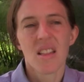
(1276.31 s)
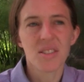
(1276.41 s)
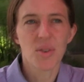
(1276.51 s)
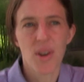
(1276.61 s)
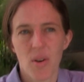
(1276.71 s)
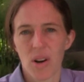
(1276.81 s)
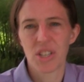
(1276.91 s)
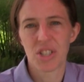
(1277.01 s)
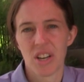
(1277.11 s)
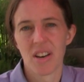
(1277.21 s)
That's a great
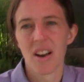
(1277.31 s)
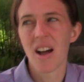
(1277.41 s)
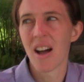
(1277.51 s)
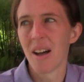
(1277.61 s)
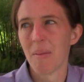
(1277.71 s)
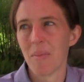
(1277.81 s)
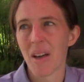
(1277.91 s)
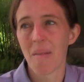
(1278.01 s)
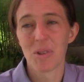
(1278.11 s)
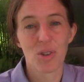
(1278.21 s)
question. Um,
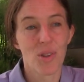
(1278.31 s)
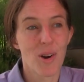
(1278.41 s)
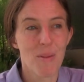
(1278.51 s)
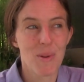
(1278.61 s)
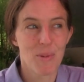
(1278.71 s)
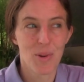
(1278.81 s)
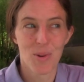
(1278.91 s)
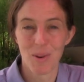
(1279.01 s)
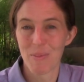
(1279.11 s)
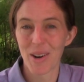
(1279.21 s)
I'm sure there are people who
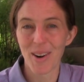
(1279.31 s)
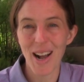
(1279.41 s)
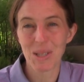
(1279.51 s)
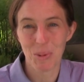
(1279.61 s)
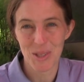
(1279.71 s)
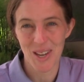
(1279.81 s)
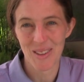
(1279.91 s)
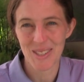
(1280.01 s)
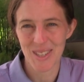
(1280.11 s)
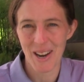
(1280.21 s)
are better experts on
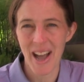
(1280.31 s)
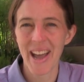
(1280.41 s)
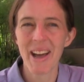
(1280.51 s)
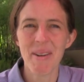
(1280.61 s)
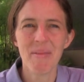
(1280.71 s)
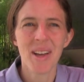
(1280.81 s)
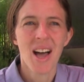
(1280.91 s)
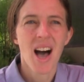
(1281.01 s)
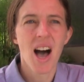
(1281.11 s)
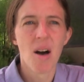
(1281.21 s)
this than I am,
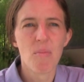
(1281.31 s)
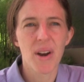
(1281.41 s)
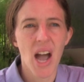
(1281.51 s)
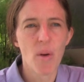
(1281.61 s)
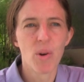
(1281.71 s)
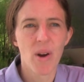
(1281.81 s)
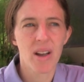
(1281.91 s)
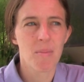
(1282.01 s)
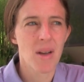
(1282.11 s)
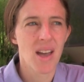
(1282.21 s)
um, but I would
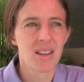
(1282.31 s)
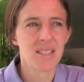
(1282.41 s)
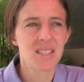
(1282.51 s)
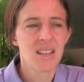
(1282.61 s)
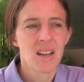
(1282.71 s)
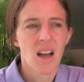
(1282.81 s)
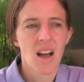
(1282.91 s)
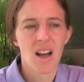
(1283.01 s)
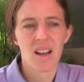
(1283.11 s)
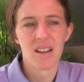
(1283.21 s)
recommend,
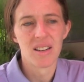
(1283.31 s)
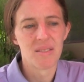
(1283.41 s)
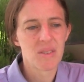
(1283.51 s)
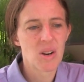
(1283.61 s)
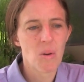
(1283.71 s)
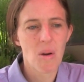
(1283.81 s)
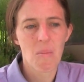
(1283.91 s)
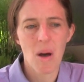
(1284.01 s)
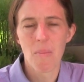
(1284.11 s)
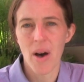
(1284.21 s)
uh, you know,
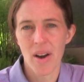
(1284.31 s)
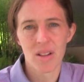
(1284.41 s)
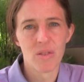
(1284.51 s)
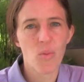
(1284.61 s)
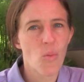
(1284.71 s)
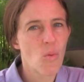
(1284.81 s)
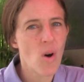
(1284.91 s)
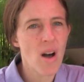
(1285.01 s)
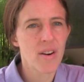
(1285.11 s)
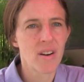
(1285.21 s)
a bottle of
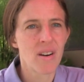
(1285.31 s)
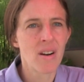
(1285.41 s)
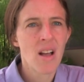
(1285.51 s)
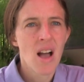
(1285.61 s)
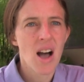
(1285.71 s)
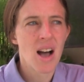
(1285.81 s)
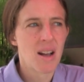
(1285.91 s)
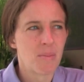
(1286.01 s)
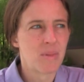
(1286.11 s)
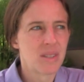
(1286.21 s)
water,
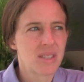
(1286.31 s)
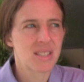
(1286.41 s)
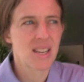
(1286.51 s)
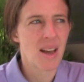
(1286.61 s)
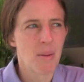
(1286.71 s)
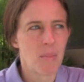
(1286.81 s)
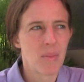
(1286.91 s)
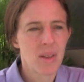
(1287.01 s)
um, some.